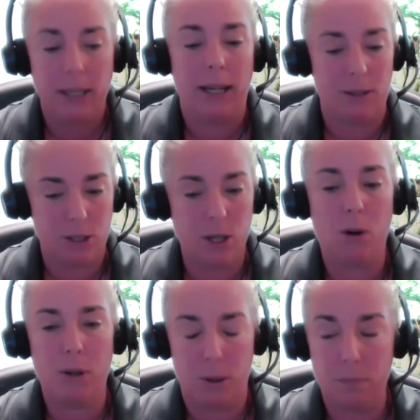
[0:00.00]
And
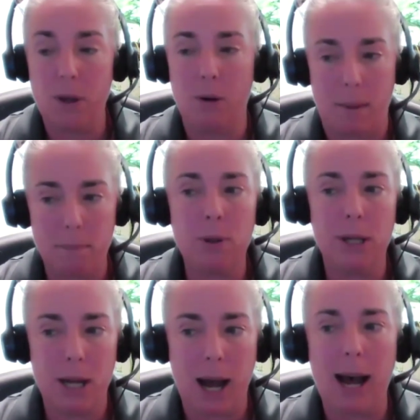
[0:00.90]
so they're up
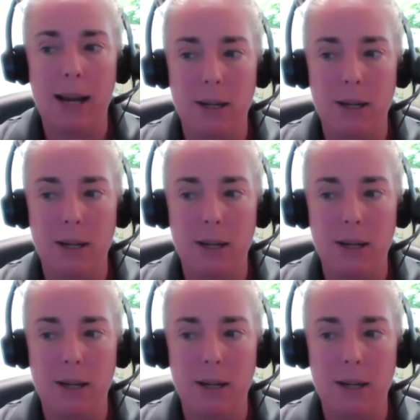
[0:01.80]
pretty high.